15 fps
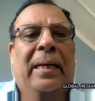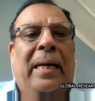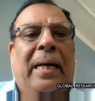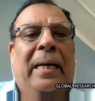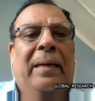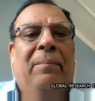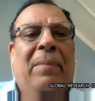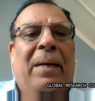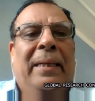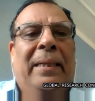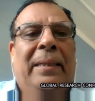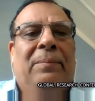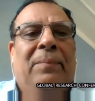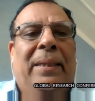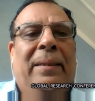and
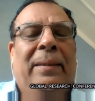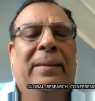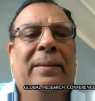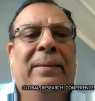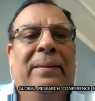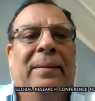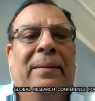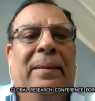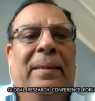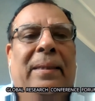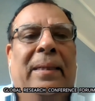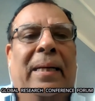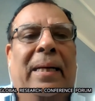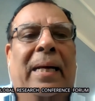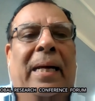management
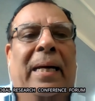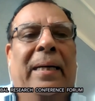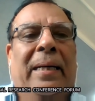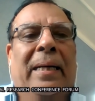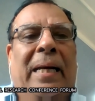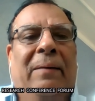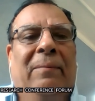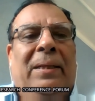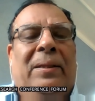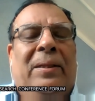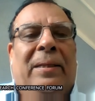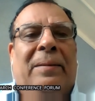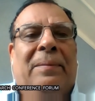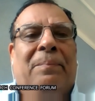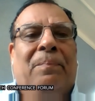and
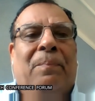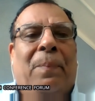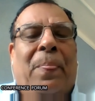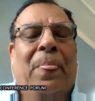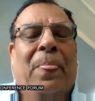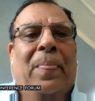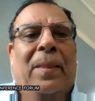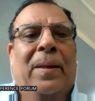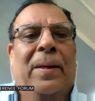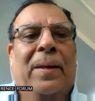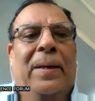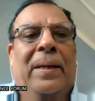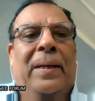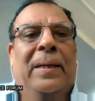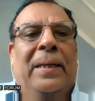everything.
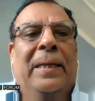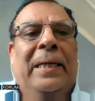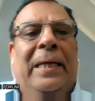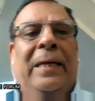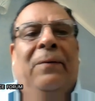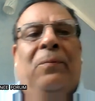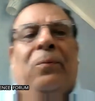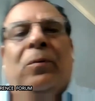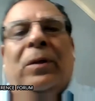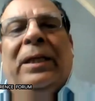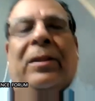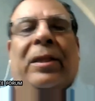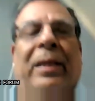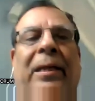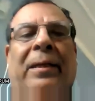If
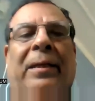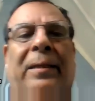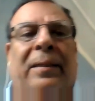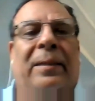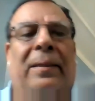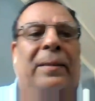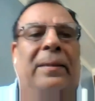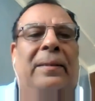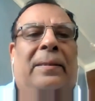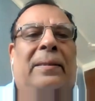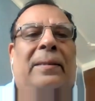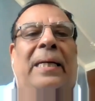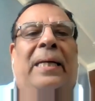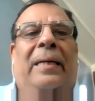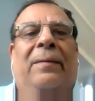we think
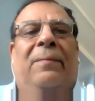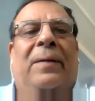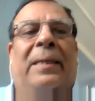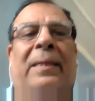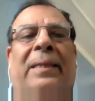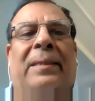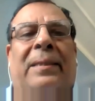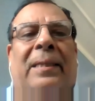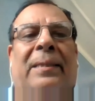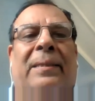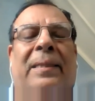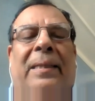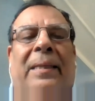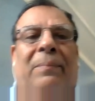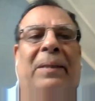that what is
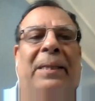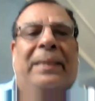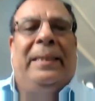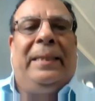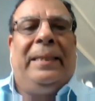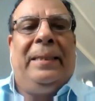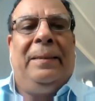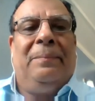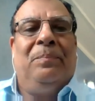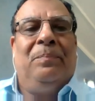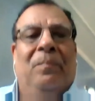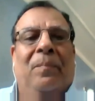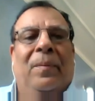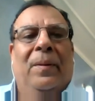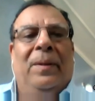sustainability,
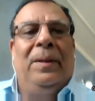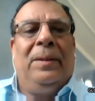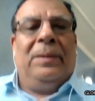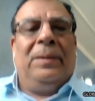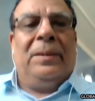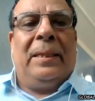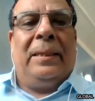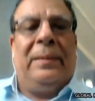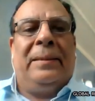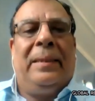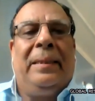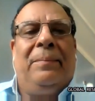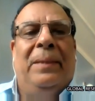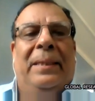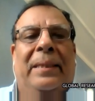
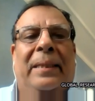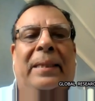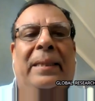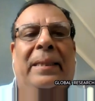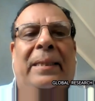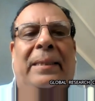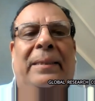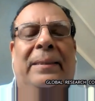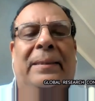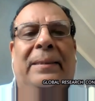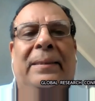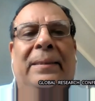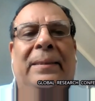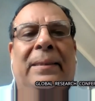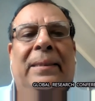sustainability is
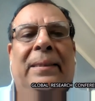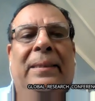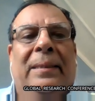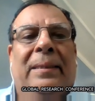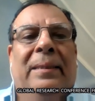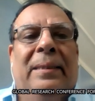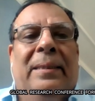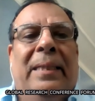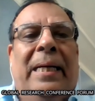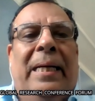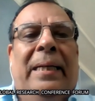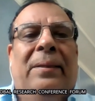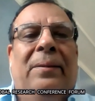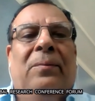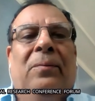
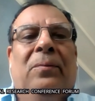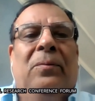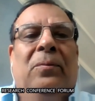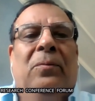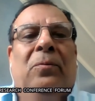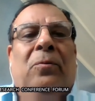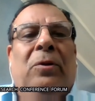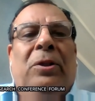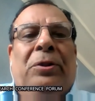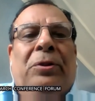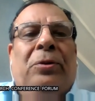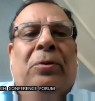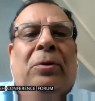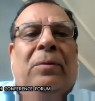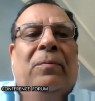that we
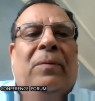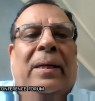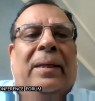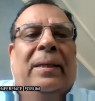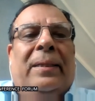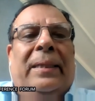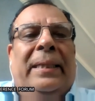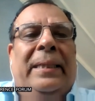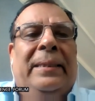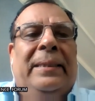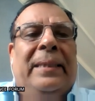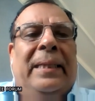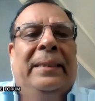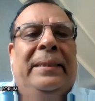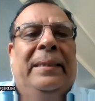should work in
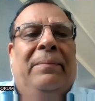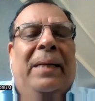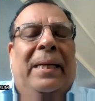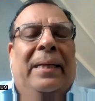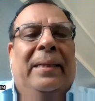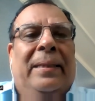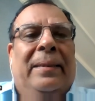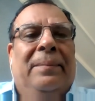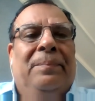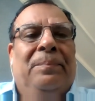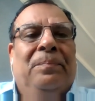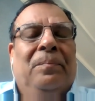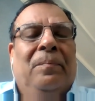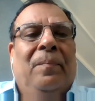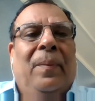such a manner
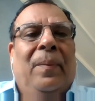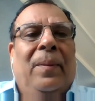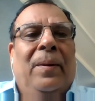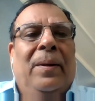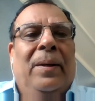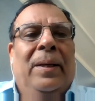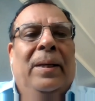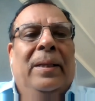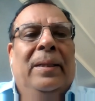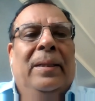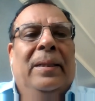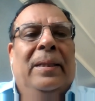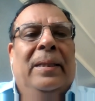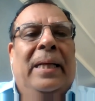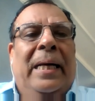
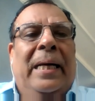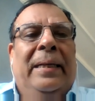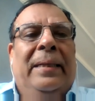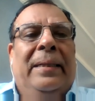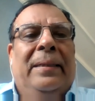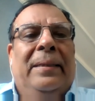that